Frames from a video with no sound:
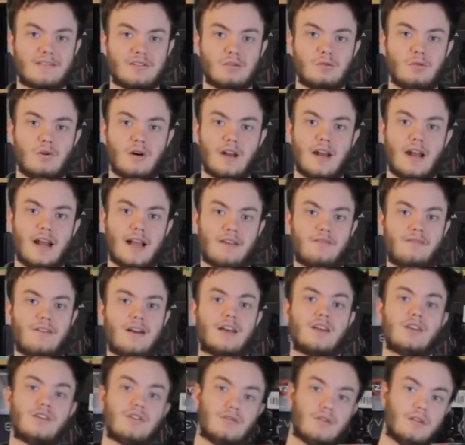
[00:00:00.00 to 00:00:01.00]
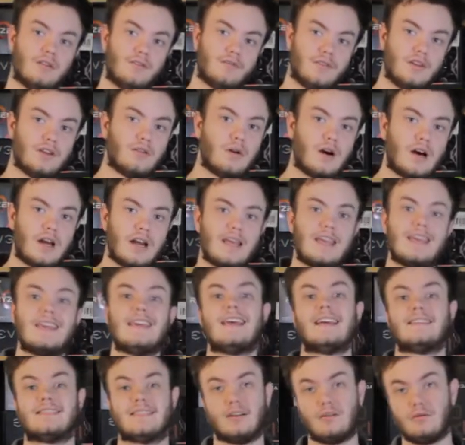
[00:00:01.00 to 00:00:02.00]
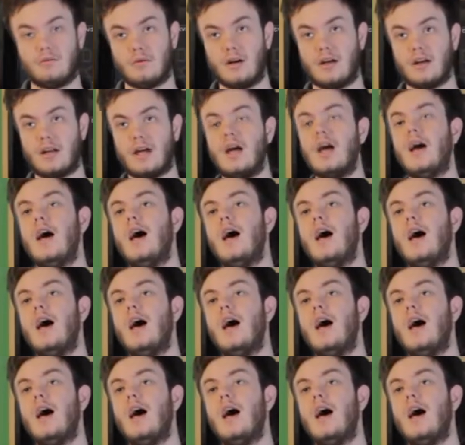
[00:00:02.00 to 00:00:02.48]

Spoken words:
on one and if I could do a review on it, yes, I would.